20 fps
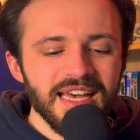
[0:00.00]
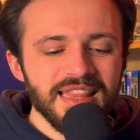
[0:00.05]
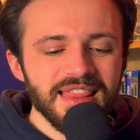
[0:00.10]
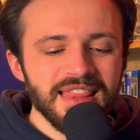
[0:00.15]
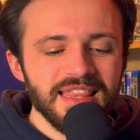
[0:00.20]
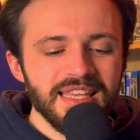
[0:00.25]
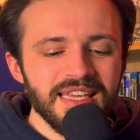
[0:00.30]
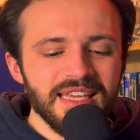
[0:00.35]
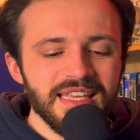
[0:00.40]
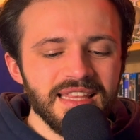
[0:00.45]
I
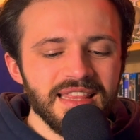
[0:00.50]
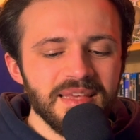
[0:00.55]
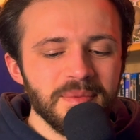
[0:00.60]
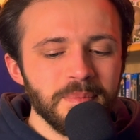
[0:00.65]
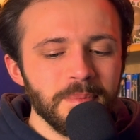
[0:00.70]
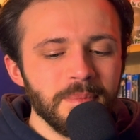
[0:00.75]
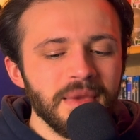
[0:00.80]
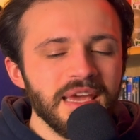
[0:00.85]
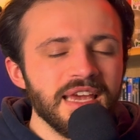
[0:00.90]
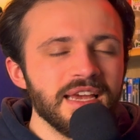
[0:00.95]
thought the
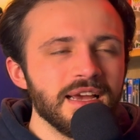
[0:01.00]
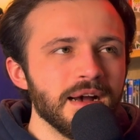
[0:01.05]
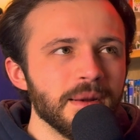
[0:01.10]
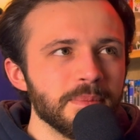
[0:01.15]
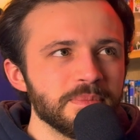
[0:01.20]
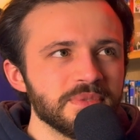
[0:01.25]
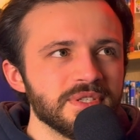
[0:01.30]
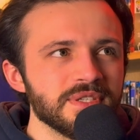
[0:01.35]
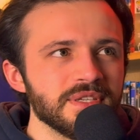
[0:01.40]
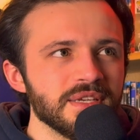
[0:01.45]

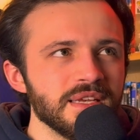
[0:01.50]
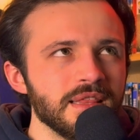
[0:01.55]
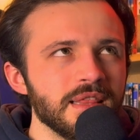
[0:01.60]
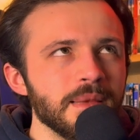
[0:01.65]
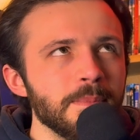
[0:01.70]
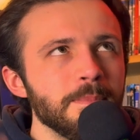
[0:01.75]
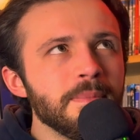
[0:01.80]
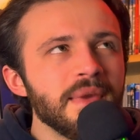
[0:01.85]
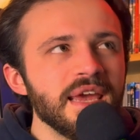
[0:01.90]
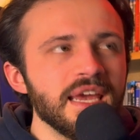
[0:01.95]

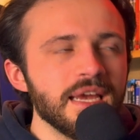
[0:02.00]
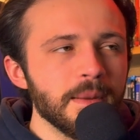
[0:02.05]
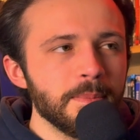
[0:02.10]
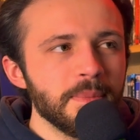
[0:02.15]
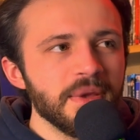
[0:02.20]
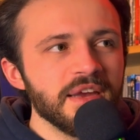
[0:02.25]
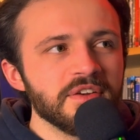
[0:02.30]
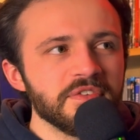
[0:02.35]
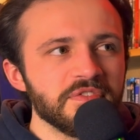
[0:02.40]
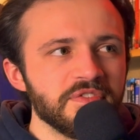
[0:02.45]

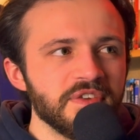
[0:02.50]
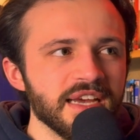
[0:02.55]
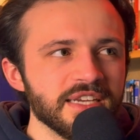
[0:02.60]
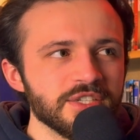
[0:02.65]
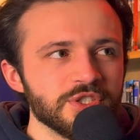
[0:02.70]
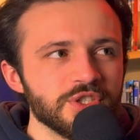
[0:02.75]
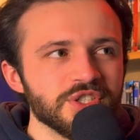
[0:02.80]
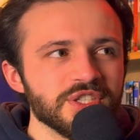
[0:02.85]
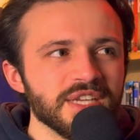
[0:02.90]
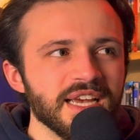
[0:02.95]
makeup and
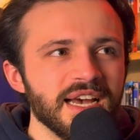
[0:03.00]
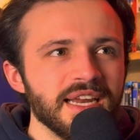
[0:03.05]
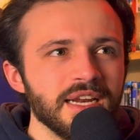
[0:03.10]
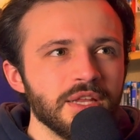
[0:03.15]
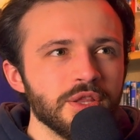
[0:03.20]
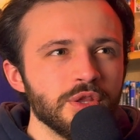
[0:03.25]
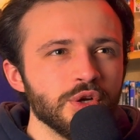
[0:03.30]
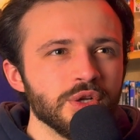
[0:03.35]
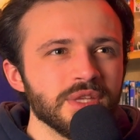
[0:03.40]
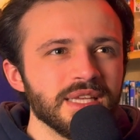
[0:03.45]
effects just
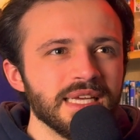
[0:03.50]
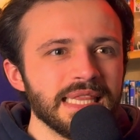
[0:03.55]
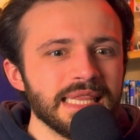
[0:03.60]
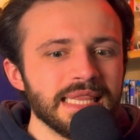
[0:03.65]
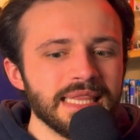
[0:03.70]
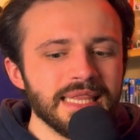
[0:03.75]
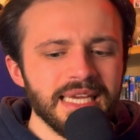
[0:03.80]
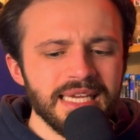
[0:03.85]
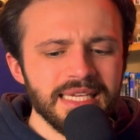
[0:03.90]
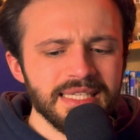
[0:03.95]
kind of looked
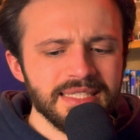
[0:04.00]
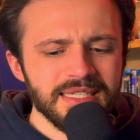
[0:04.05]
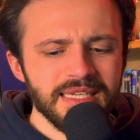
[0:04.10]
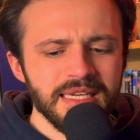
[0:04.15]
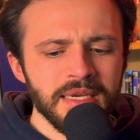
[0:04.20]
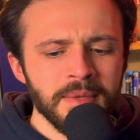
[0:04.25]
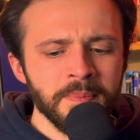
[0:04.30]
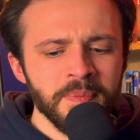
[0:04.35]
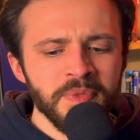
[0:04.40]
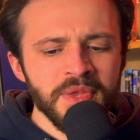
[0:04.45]

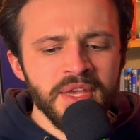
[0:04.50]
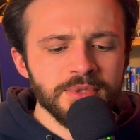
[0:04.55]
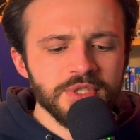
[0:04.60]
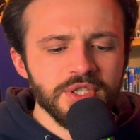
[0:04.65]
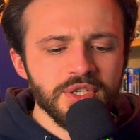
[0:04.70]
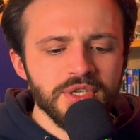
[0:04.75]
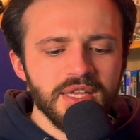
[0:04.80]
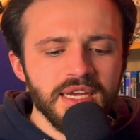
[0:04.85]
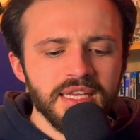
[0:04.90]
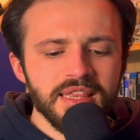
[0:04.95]
lazy. It
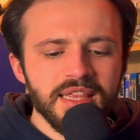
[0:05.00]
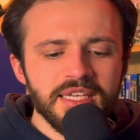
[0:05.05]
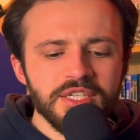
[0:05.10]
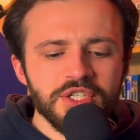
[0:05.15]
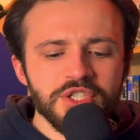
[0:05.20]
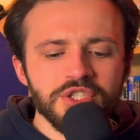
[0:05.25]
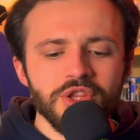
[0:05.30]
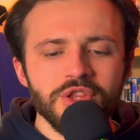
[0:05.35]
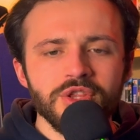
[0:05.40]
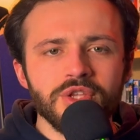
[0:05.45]
almost looked like
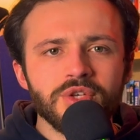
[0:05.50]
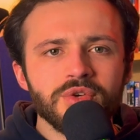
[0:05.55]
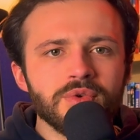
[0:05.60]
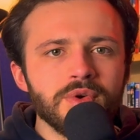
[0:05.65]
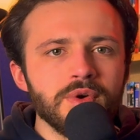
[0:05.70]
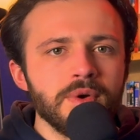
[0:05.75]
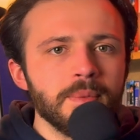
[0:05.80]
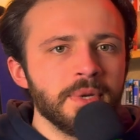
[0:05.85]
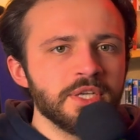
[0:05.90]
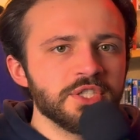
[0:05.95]
they just
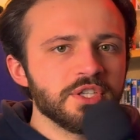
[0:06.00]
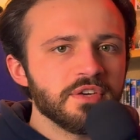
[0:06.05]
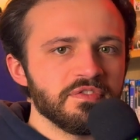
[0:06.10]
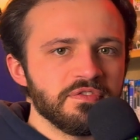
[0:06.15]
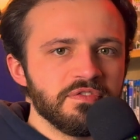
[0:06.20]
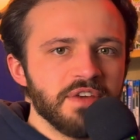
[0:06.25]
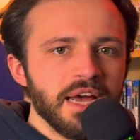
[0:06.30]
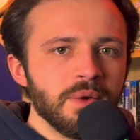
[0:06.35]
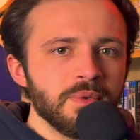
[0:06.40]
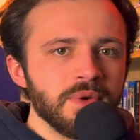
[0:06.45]
threw a bunch
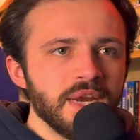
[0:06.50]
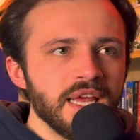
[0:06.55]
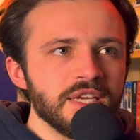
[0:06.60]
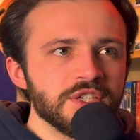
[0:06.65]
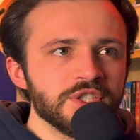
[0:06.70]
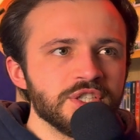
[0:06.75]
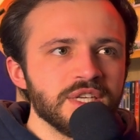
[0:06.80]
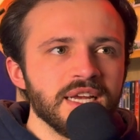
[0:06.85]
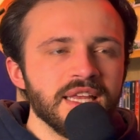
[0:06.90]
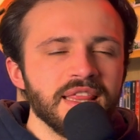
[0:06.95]
of
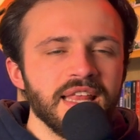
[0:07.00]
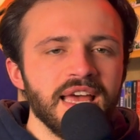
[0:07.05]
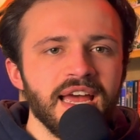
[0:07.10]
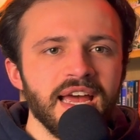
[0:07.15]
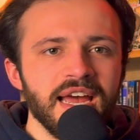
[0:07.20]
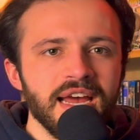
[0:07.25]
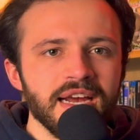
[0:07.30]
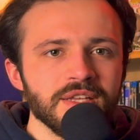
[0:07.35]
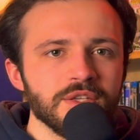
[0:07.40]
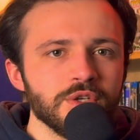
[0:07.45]
foundation on
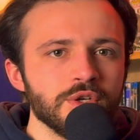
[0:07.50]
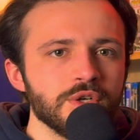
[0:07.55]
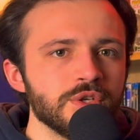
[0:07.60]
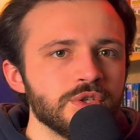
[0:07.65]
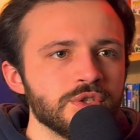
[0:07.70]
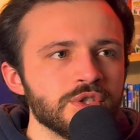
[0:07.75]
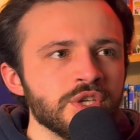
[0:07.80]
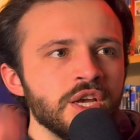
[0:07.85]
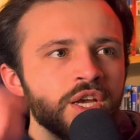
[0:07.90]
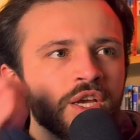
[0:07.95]
the
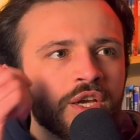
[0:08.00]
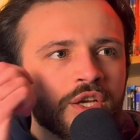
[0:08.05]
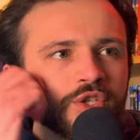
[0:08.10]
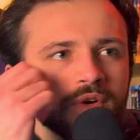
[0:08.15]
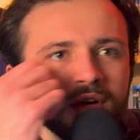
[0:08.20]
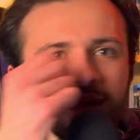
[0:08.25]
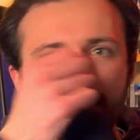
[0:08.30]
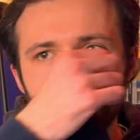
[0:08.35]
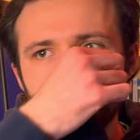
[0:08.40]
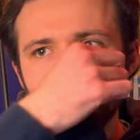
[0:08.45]
actors,
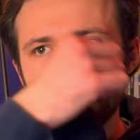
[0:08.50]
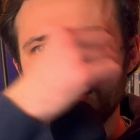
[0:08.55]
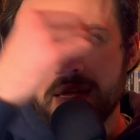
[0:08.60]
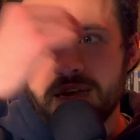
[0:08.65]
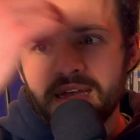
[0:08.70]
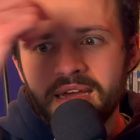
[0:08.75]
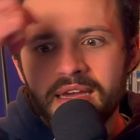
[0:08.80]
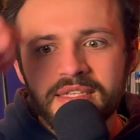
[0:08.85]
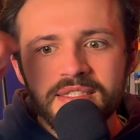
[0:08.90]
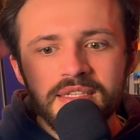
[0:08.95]
drew a couple
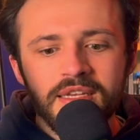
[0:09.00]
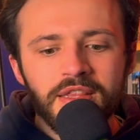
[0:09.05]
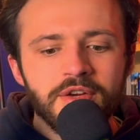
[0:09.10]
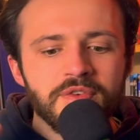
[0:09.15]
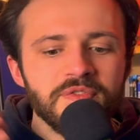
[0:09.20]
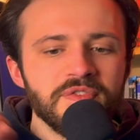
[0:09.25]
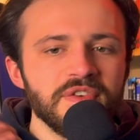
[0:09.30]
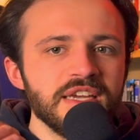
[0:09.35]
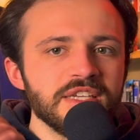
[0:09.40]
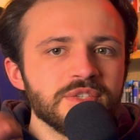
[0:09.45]
lines on
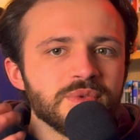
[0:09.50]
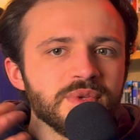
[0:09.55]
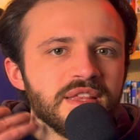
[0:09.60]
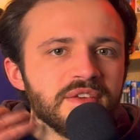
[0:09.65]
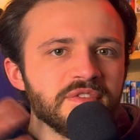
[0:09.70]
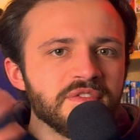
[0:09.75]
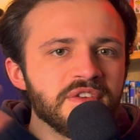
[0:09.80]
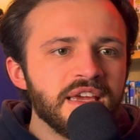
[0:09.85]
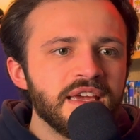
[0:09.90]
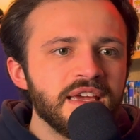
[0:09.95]
their face
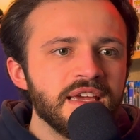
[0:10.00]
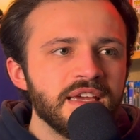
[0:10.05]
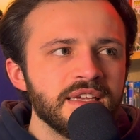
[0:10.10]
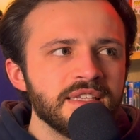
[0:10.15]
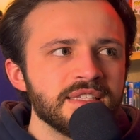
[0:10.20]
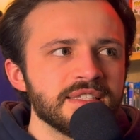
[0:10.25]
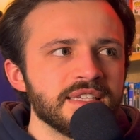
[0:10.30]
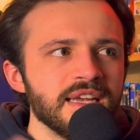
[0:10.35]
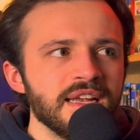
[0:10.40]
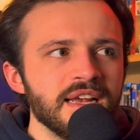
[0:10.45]
with the
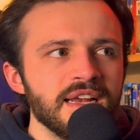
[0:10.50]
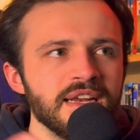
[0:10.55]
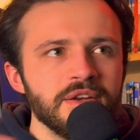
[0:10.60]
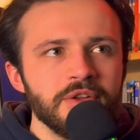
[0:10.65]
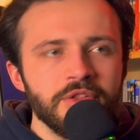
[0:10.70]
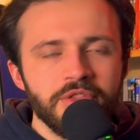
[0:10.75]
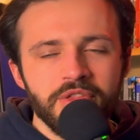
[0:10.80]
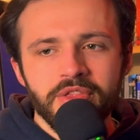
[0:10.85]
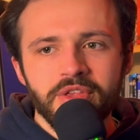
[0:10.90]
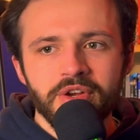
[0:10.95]
veins,
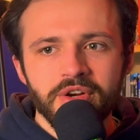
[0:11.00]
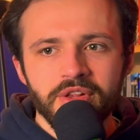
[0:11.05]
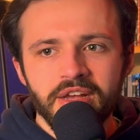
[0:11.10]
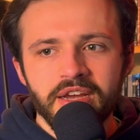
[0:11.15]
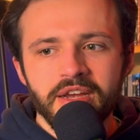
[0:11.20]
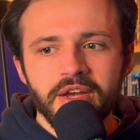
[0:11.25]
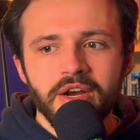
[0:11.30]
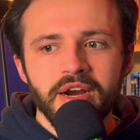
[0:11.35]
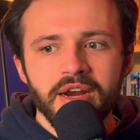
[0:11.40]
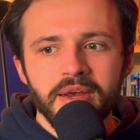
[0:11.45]
and they're
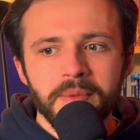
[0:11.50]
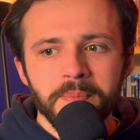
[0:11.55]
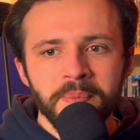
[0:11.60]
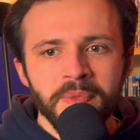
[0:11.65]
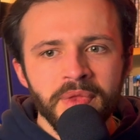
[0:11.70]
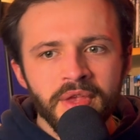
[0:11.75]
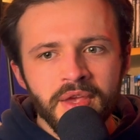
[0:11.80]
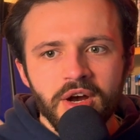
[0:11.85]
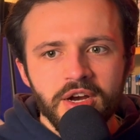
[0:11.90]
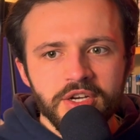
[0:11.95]
like, all right,
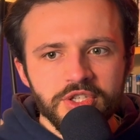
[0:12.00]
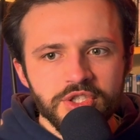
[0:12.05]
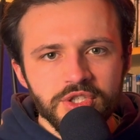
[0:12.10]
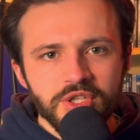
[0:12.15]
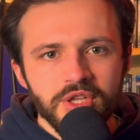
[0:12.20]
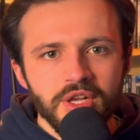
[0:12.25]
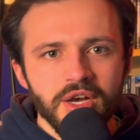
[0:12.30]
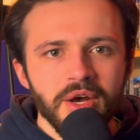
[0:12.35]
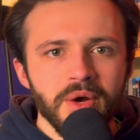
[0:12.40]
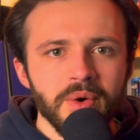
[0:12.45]
walk
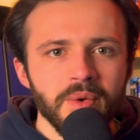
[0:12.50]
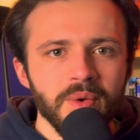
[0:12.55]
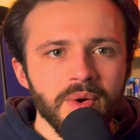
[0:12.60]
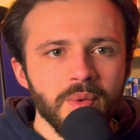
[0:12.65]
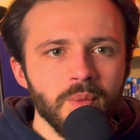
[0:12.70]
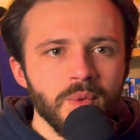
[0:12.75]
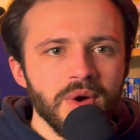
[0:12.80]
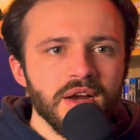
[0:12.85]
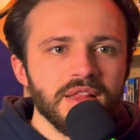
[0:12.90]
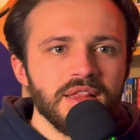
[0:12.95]

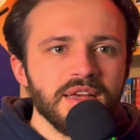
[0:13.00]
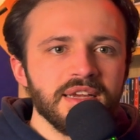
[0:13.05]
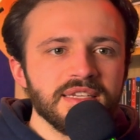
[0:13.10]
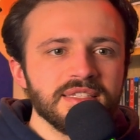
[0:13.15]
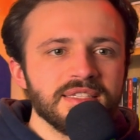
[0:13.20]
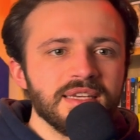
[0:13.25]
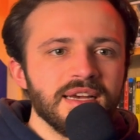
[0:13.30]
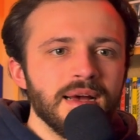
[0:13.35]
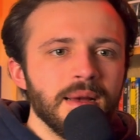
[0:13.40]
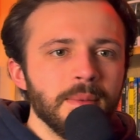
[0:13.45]
slow, walk
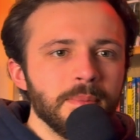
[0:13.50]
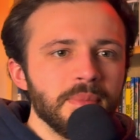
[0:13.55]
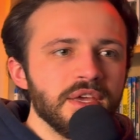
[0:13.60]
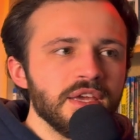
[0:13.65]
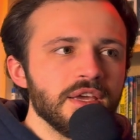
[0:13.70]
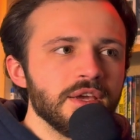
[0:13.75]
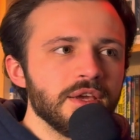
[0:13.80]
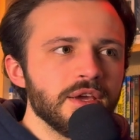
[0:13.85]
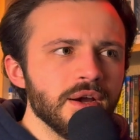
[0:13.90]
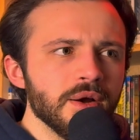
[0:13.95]
like a
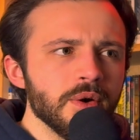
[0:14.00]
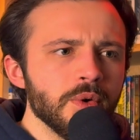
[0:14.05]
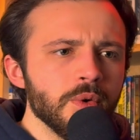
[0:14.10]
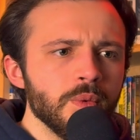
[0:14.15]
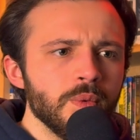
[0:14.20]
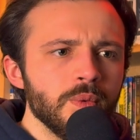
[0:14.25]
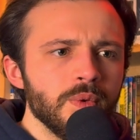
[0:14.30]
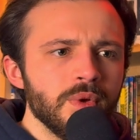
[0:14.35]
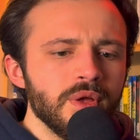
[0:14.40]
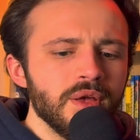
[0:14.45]
zombie,
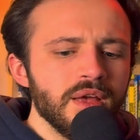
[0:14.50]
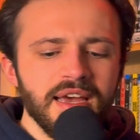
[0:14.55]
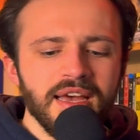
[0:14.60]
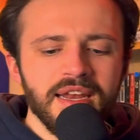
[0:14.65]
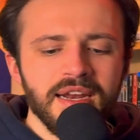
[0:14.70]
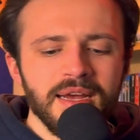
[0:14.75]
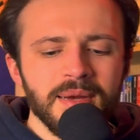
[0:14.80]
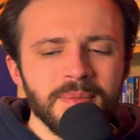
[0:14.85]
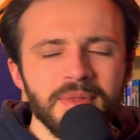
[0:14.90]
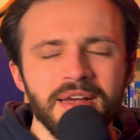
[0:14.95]
go.
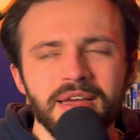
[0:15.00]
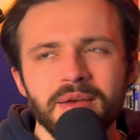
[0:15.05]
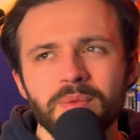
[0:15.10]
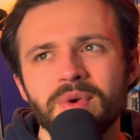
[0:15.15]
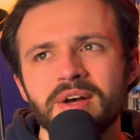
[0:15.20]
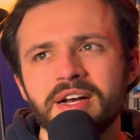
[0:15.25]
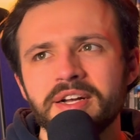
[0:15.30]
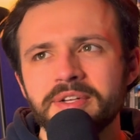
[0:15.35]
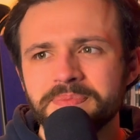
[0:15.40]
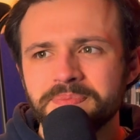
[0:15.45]
And I'm
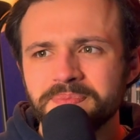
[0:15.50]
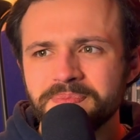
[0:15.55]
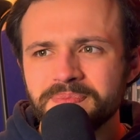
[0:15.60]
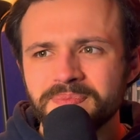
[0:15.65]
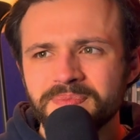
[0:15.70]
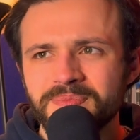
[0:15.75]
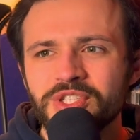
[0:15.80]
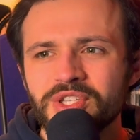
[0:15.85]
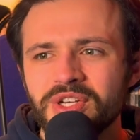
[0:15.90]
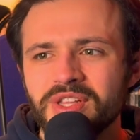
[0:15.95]
like, well,
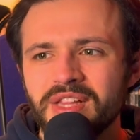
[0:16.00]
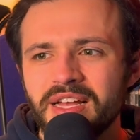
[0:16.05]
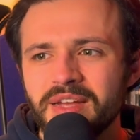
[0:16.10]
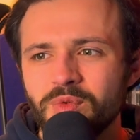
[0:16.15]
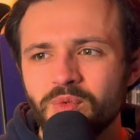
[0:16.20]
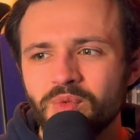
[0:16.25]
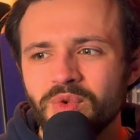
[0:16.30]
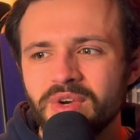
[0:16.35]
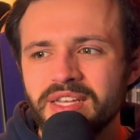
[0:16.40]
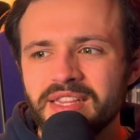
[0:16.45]
they just look
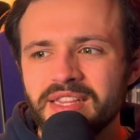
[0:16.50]
like